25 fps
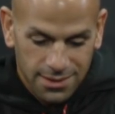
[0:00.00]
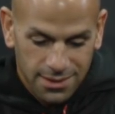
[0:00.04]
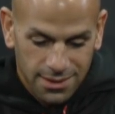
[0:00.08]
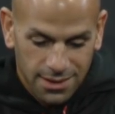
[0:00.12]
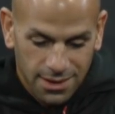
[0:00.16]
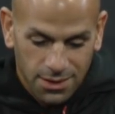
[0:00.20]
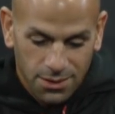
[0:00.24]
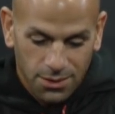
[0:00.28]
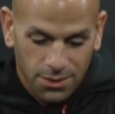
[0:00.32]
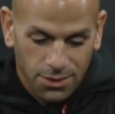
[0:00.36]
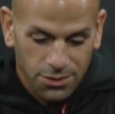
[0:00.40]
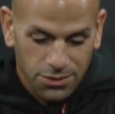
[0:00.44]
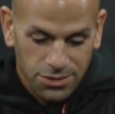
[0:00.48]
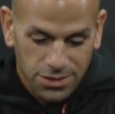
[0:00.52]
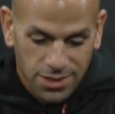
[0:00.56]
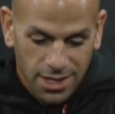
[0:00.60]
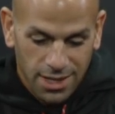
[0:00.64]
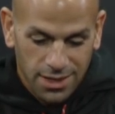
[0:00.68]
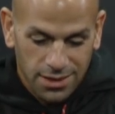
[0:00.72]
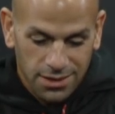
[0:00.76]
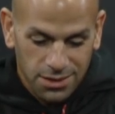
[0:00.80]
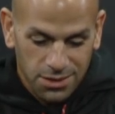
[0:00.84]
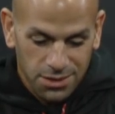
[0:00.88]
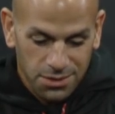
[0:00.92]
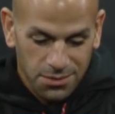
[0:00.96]
I don't
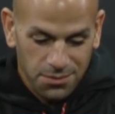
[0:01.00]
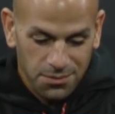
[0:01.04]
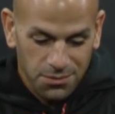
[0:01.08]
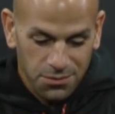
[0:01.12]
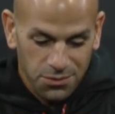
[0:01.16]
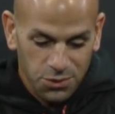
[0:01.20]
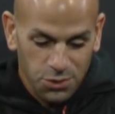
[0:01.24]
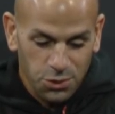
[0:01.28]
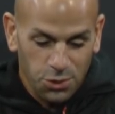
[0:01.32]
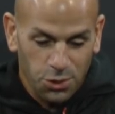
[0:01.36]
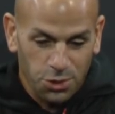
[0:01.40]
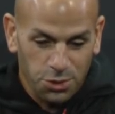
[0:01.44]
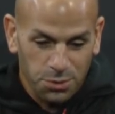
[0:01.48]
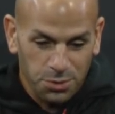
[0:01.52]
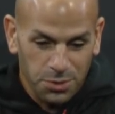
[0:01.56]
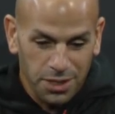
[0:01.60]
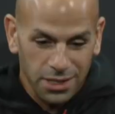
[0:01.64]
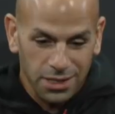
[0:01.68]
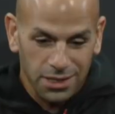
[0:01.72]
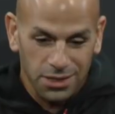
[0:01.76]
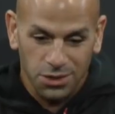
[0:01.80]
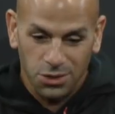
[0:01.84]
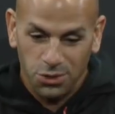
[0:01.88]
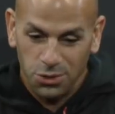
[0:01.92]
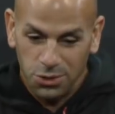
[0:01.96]
understand the New York
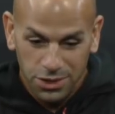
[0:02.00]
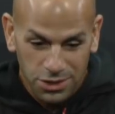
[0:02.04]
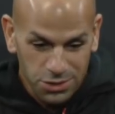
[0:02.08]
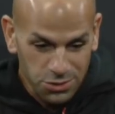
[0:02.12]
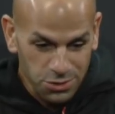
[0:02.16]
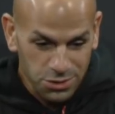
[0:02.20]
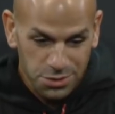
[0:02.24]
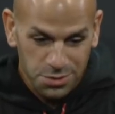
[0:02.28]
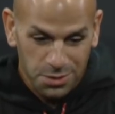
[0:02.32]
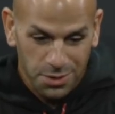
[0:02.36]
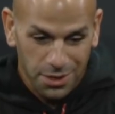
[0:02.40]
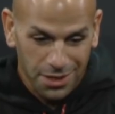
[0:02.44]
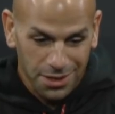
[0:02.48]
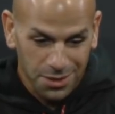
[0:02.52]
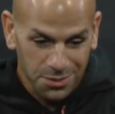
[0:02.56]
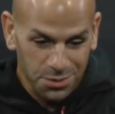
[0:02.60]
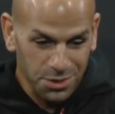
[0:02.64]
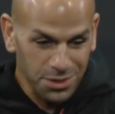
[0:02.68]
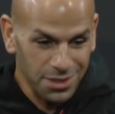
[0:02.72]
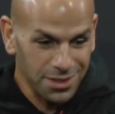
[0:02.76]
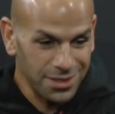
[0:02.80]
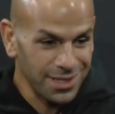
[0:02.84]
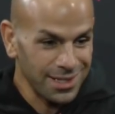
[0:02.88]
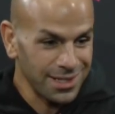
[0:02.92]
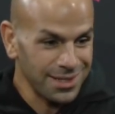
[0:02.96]
media, no disrespect,
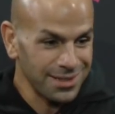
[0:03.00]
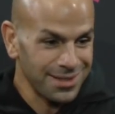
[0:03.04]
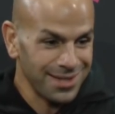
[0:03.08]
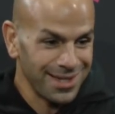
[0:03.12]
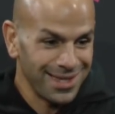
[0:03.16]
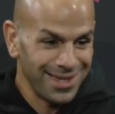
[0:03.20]
but they,